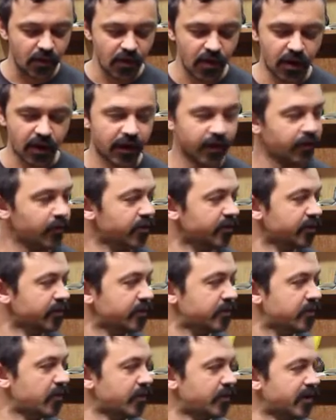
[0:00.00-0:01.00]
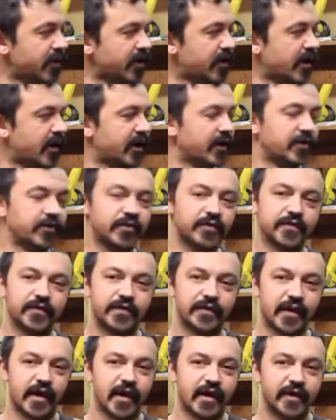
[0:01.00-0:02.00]
I will prepare a high glue
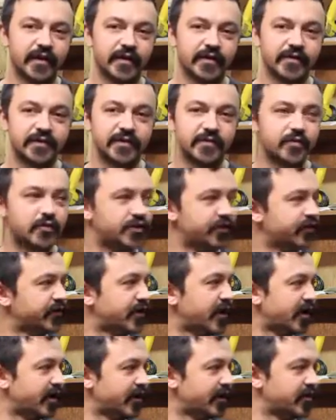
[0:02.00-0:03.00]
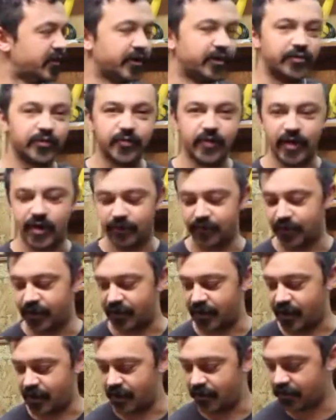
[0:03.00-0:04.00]
size, which I've got in my glue pot right
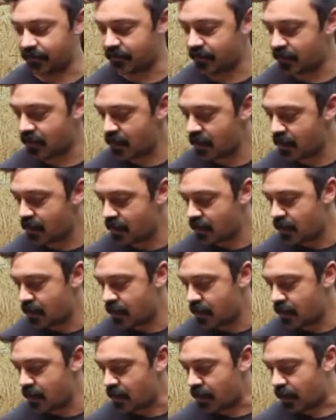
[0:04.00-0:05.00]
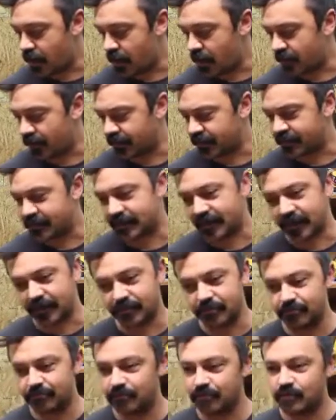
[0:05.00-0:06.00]
now. It's like
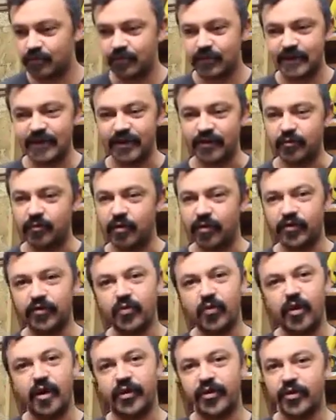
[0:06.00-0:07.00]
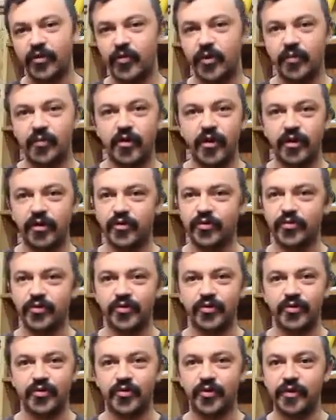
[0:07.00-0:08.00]
6 parts water, 1 part
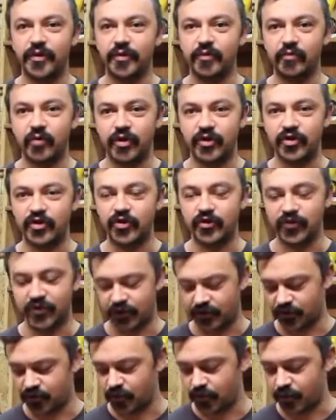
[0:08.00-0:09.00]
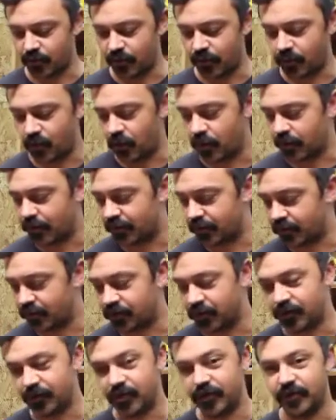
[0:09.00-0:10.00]
glue. The ratio is not super important. You
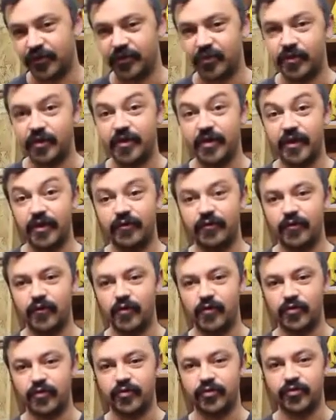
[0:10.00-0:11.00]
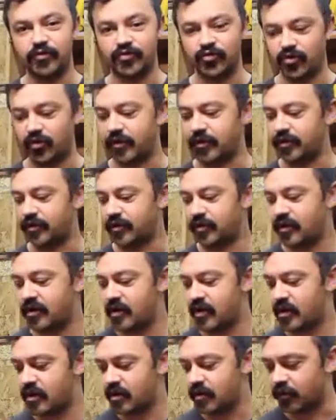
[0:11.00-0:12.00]
don't want it to be like full glue strength,
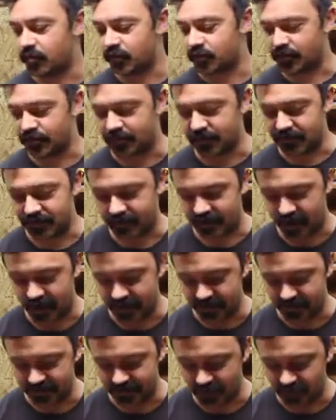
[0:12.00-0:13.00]
but just a size to